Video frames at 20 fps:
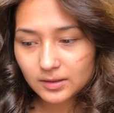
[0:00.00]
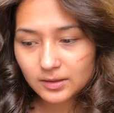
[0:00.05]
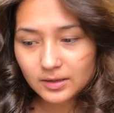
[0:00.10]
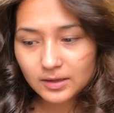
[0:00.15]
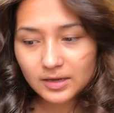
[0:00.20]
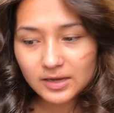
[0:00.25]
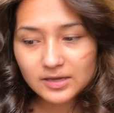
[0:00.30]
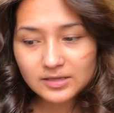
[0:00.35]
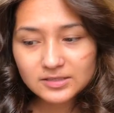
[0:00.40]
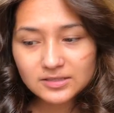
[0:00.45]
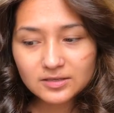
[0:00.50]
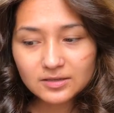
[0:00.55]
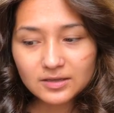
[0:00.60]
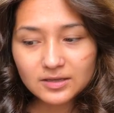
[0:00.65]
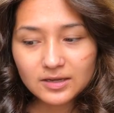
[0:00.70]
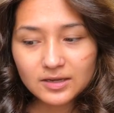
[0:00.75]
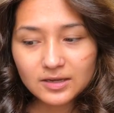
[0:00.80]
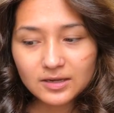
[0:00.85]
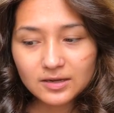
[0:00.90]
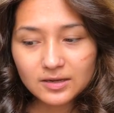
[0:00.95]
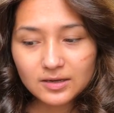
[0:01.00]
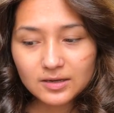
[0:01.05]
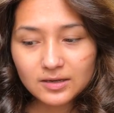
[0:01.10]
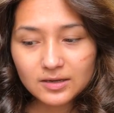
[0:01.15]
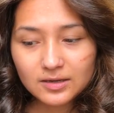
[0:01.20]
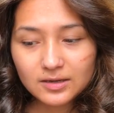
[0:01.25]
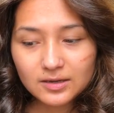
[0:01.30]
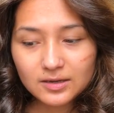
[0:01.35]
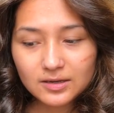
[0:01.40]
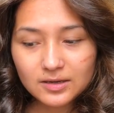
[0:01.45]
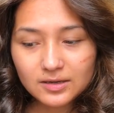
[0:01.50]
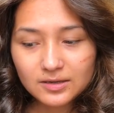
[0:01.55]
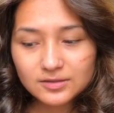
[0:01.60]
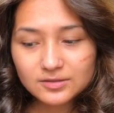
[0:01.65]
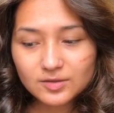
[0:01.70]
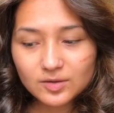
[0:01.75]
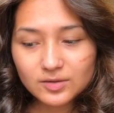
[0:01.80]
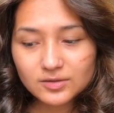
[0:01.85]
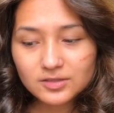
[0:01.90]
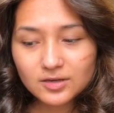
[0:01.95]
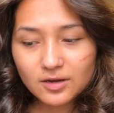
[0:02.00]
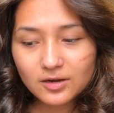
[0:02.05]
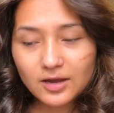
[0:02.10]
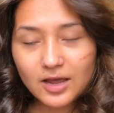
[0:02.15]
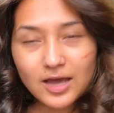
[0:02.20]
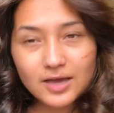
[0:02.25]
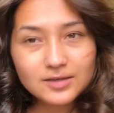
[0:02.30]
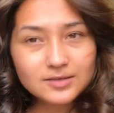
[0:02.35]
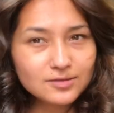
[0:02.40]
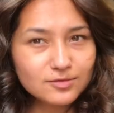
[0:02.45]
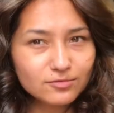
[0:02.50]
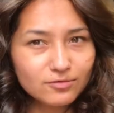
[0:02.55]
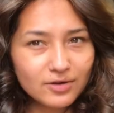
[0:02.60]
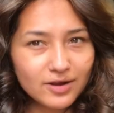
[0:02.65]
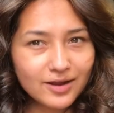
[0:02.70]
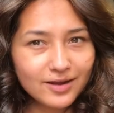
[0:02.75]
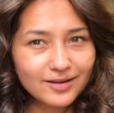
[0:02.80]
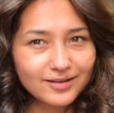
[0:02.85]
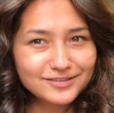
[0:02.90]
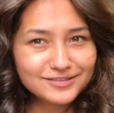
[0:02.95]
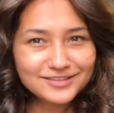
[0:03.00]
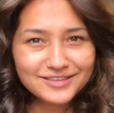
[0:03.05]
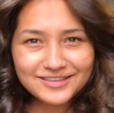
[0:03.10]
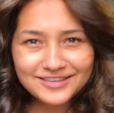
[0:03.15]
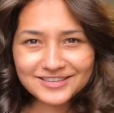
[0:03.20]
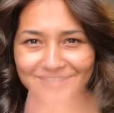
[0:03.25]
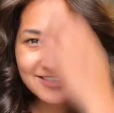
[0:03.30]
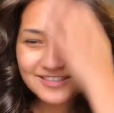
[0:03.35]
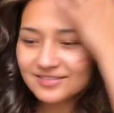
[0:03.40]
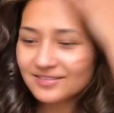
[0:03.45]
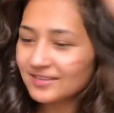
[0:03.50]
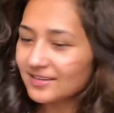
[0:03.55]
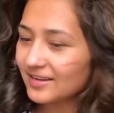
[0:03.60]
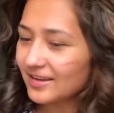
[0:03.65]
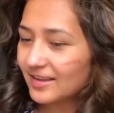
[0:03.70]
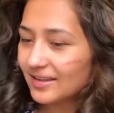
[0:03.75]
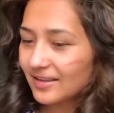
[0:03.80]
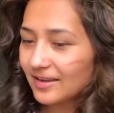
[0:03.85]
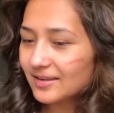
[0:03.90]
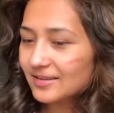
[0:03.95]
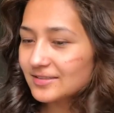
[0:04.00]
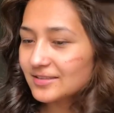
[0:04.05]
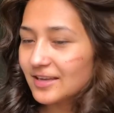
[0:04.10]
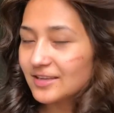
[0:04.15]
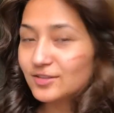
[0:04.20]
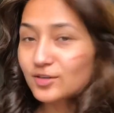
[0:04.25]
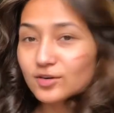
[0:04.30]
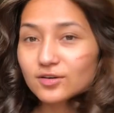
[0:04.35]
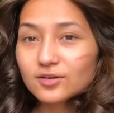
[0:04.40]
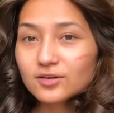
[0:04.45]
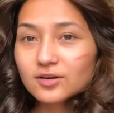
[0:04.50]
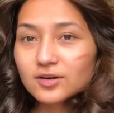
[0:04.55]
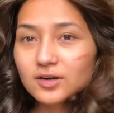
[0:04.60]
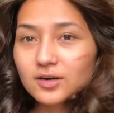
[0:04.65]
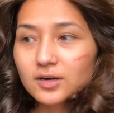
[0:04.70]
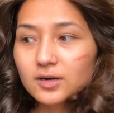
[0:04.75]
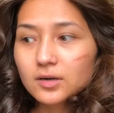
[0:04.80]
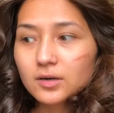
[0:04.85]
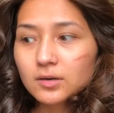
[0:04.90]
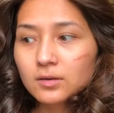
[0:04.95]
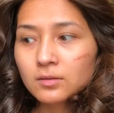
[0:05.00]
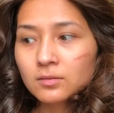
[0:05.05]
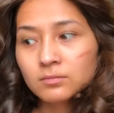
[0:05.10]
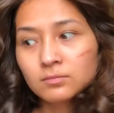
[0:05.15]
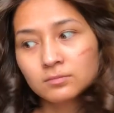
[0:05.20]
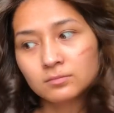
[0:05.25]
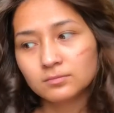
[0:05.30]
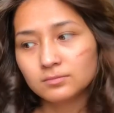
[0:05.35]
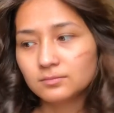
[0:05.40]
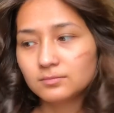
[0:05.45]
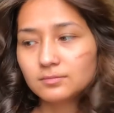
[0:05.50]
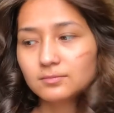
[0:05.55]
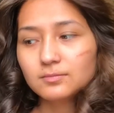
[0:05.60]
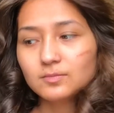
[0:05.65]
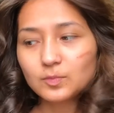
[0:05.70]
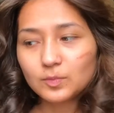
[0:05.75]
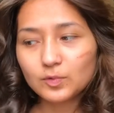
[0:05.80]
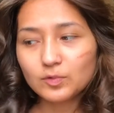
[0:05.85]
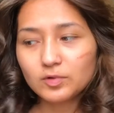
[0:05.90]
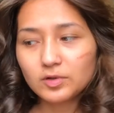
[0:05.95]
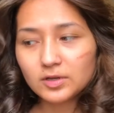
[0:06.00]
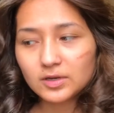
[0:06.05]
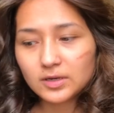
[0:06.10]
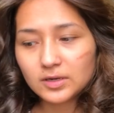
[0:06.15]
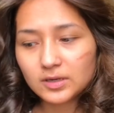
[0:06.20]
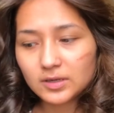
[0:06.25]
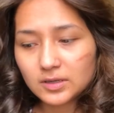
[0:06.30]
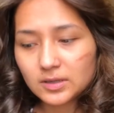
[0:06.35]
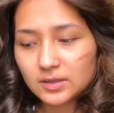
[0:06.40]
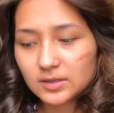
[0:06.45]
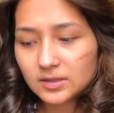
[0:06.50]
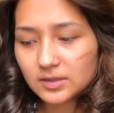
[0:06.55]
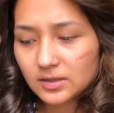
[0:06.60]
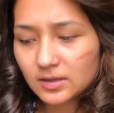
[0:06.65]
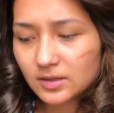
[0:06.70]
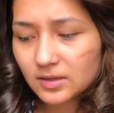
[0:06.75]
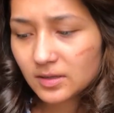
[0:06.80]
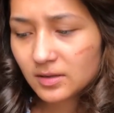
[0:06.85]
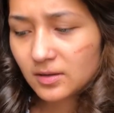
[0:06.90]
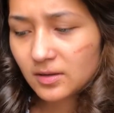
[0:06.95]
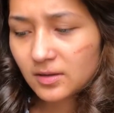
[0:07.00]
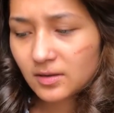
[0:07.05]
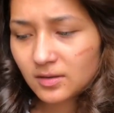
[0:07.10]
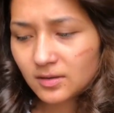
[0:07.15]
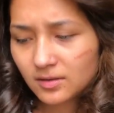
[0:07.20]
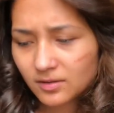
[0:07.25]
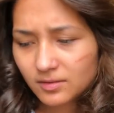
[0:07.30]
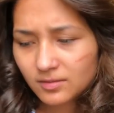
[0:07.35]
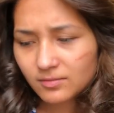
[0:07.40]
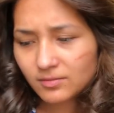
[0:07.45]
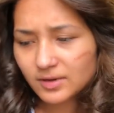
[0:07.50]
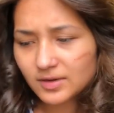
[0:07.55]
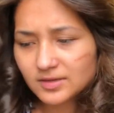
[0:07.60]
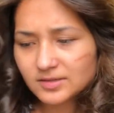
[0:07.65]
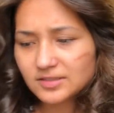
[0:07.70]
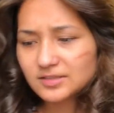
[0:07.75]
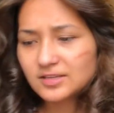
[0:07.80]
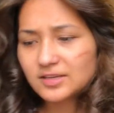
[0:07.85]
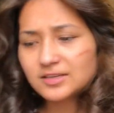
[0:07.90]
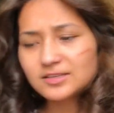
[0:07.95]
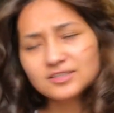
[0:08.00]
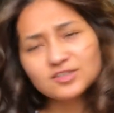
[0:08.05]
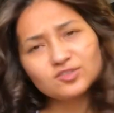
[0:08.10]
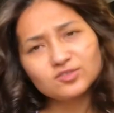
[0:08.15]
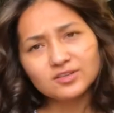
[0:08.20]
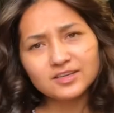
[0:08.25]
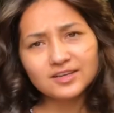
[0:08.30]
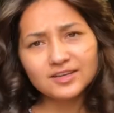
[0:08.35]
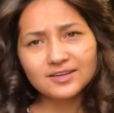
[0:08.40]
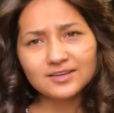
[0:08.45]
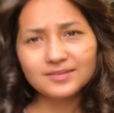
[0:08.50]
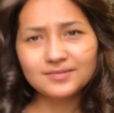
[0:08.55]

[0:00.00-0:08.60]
Easterling. So it's not Addison Rae, it's Easterling. I guess that's her real name. What is this Easterling?